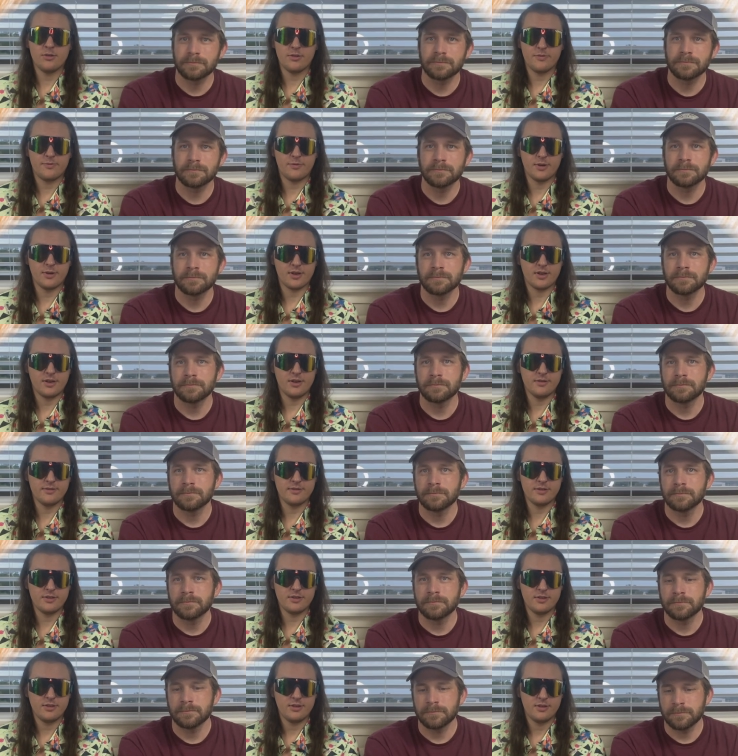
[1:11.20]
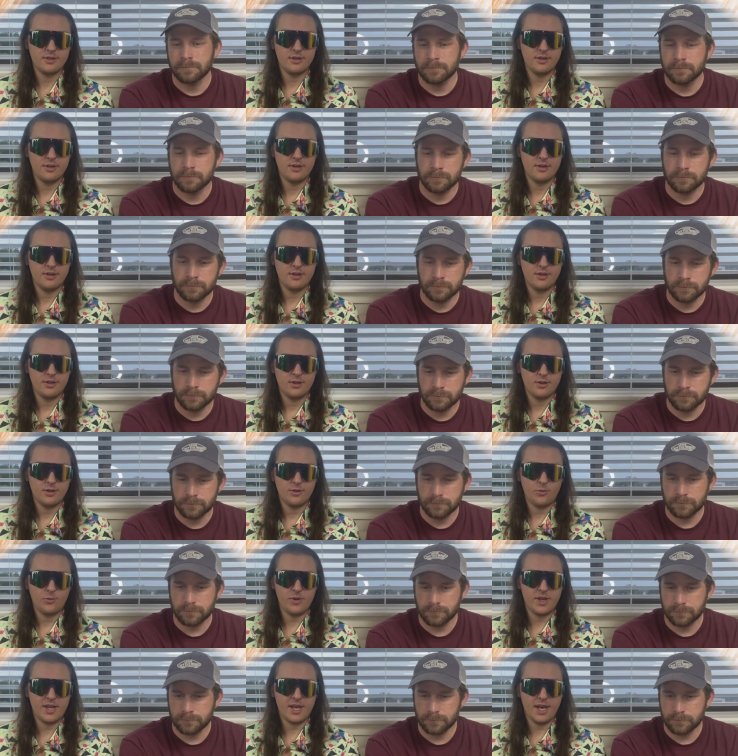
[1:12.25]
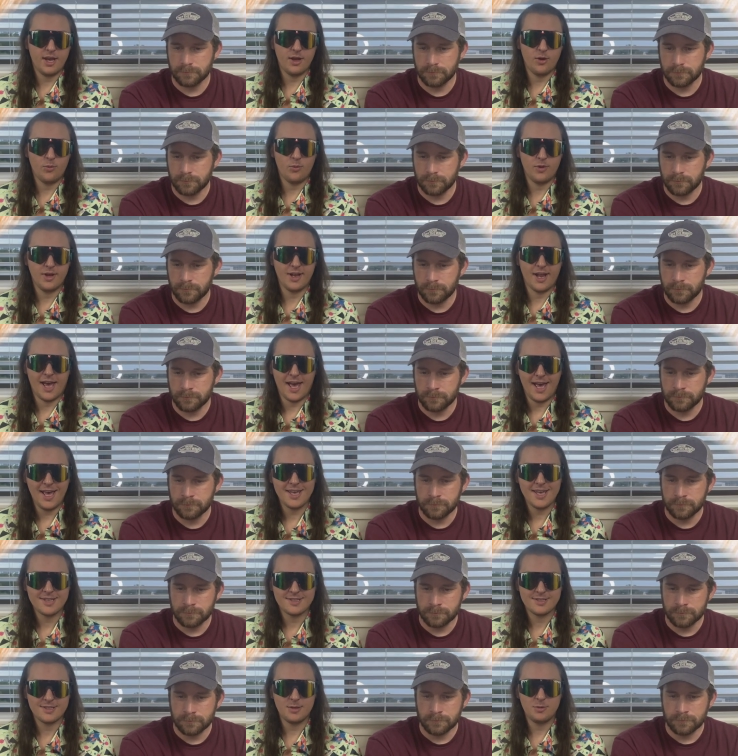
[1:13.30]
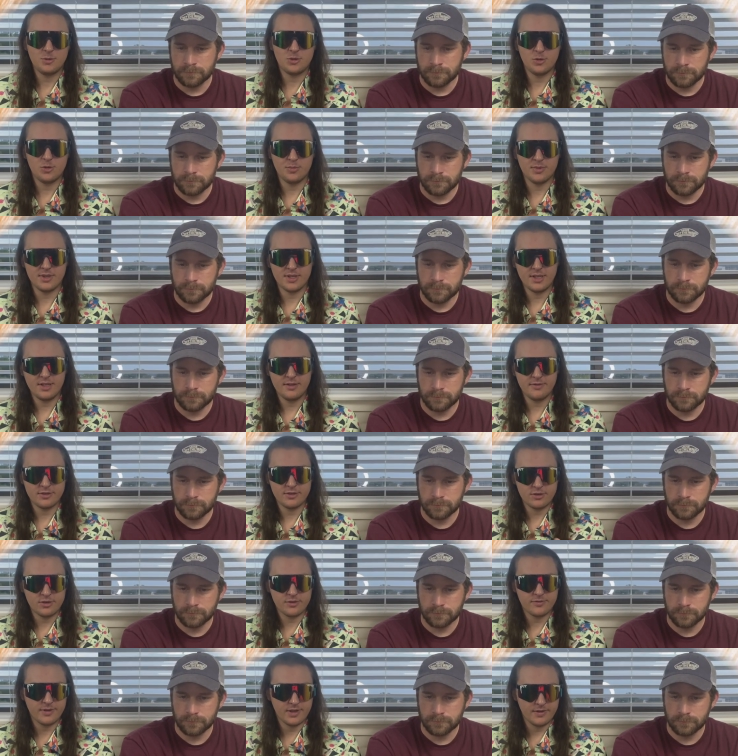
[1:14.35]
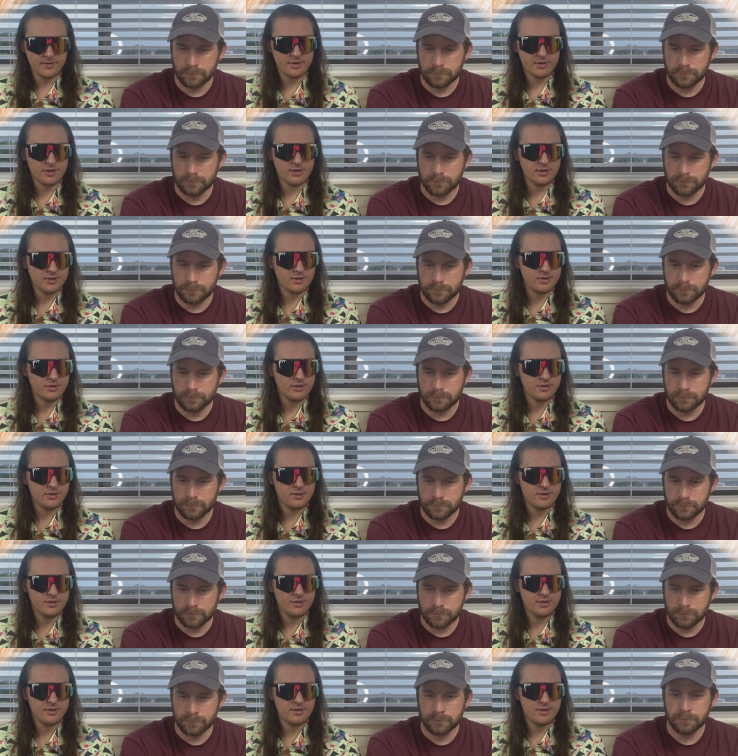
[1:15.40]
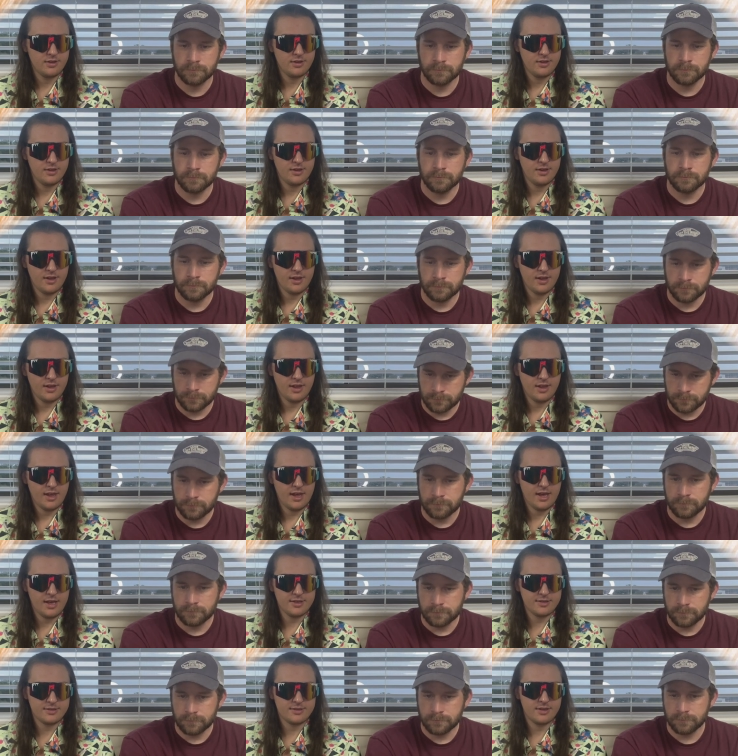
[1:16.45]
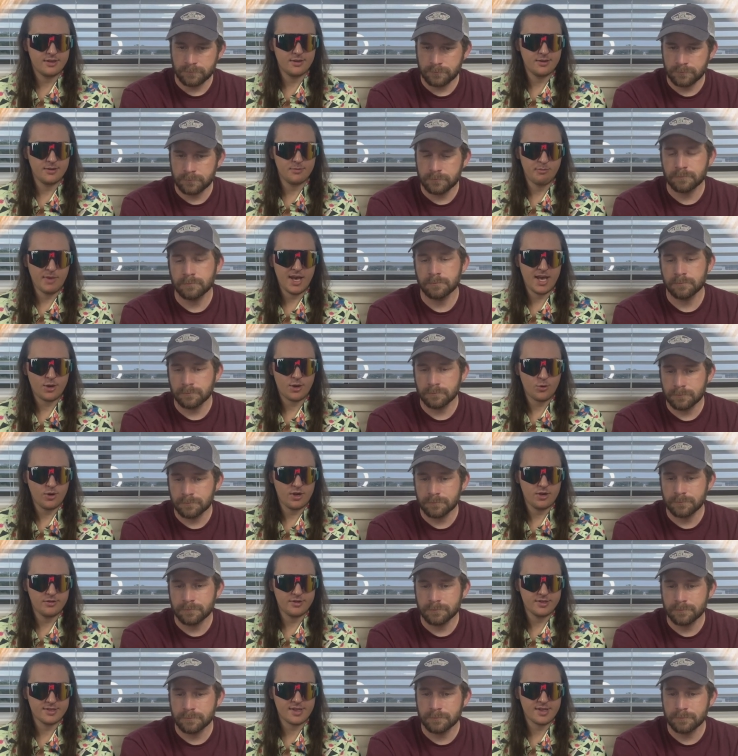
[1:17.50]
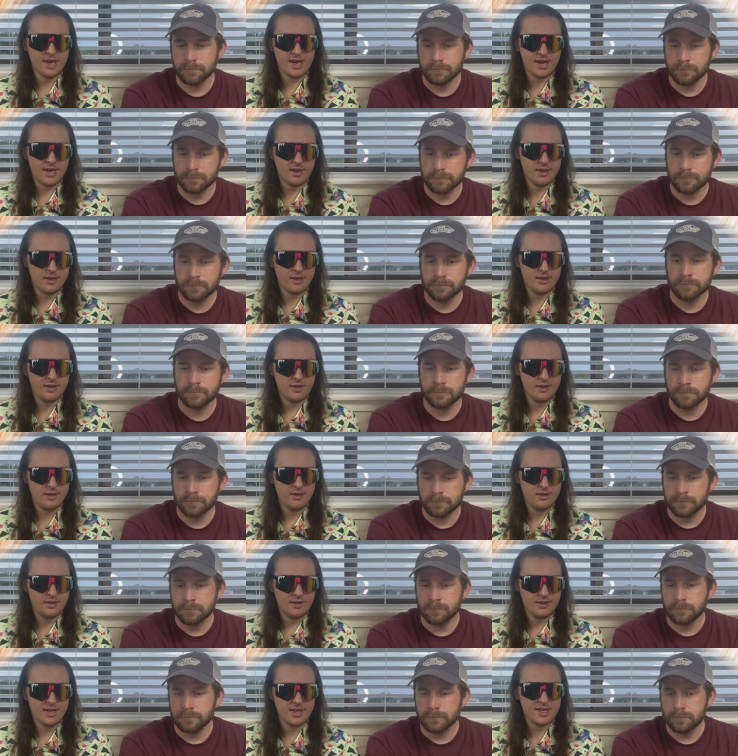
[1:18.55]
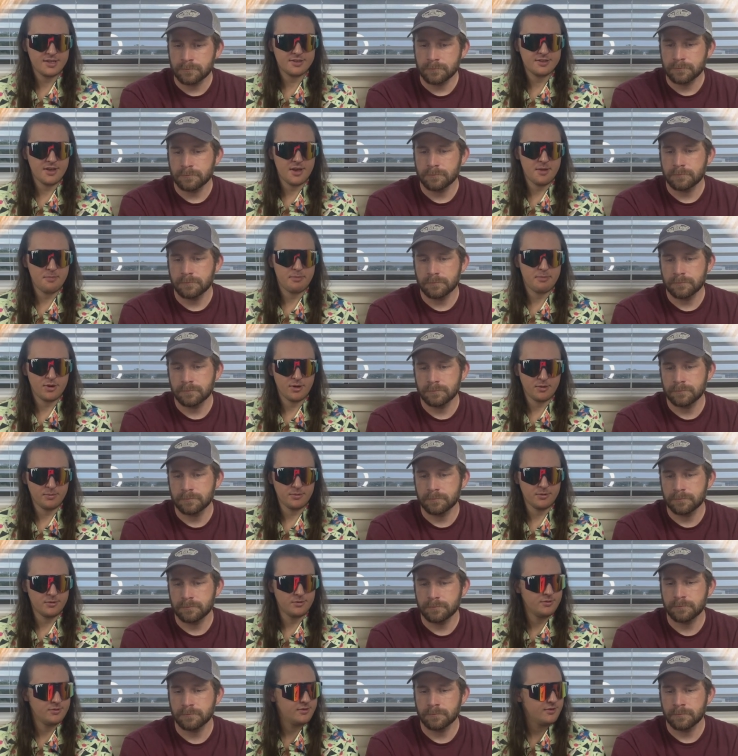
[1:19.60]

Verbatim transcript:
Speaker 1: front cover, we got what I seem to believe is your favorite color as the background, the sky. That's that purple.